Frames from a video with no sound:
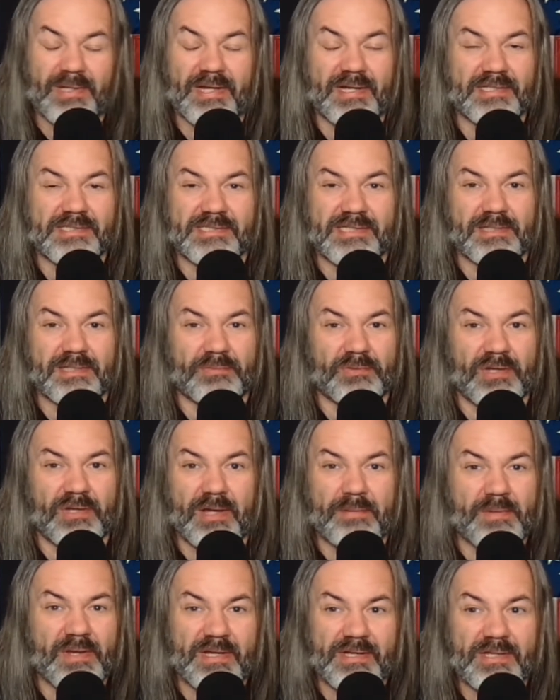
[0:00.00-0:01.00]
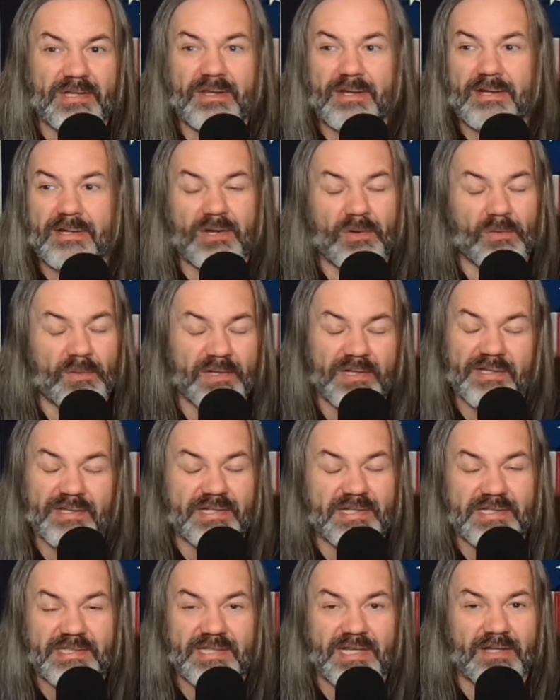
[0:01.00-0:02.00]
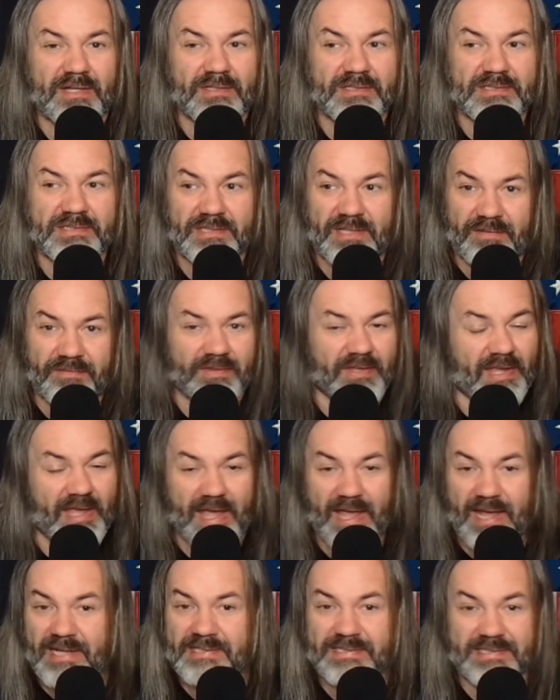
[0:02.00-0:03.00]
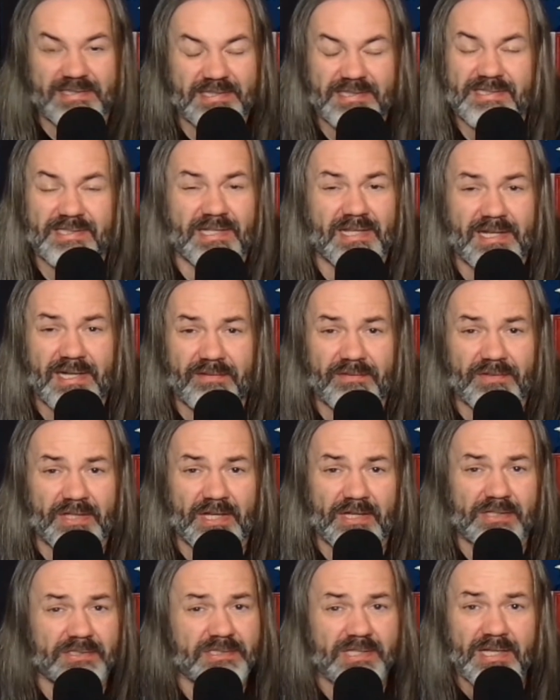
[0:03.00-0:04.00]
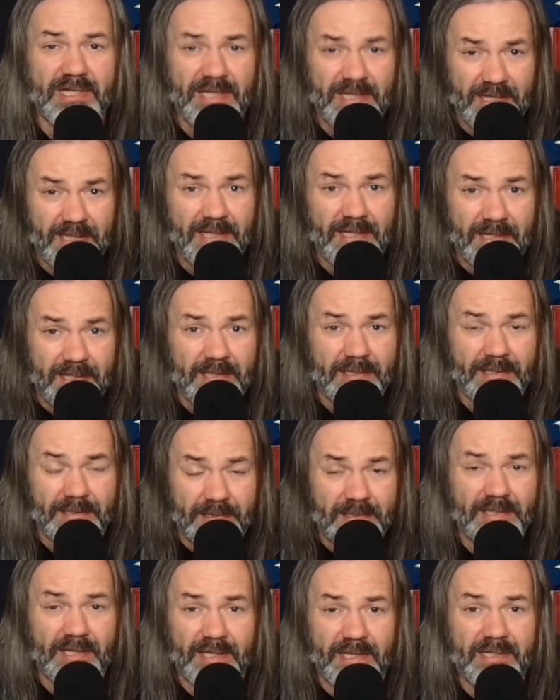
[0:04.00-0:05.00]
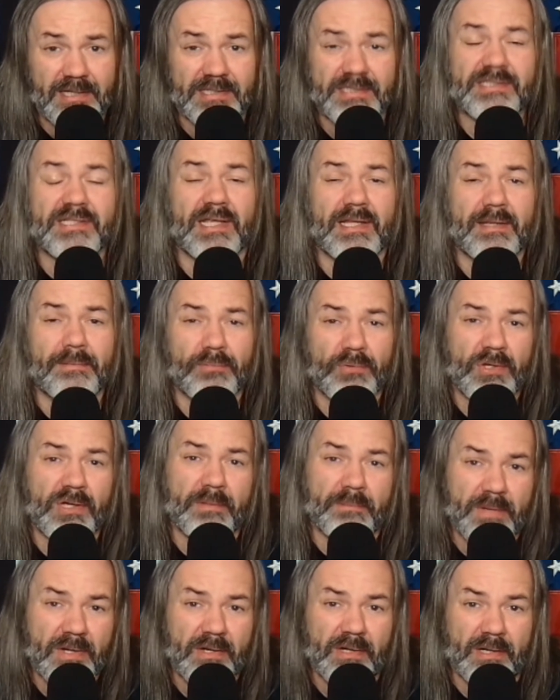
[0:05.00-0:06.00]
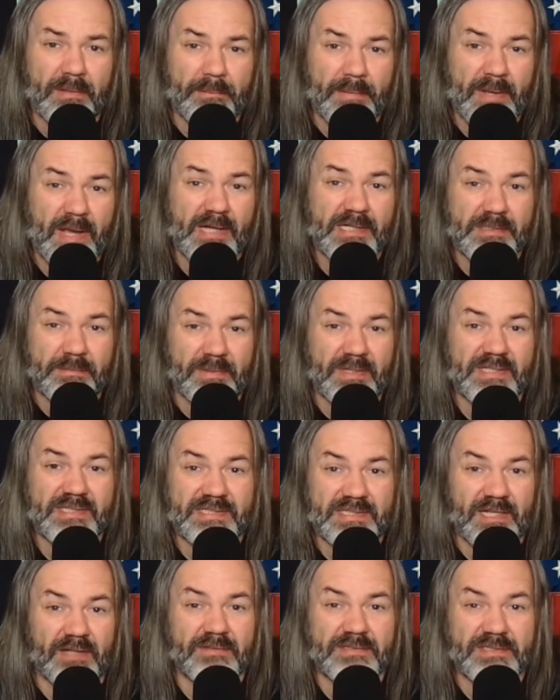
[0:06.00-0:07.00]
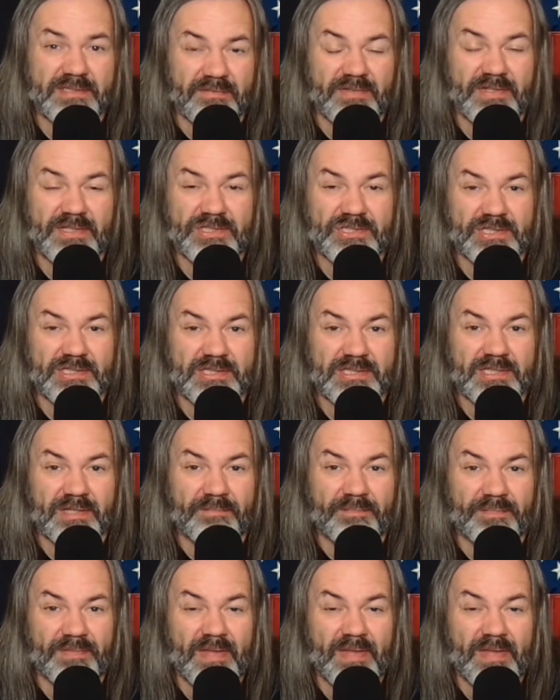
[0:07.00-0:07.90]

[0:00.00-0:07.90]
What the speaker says: Plain and simple. I mean, you can go into the details of the gas, this and that and everything else. The thing is, he brought America back to being self-sufficient.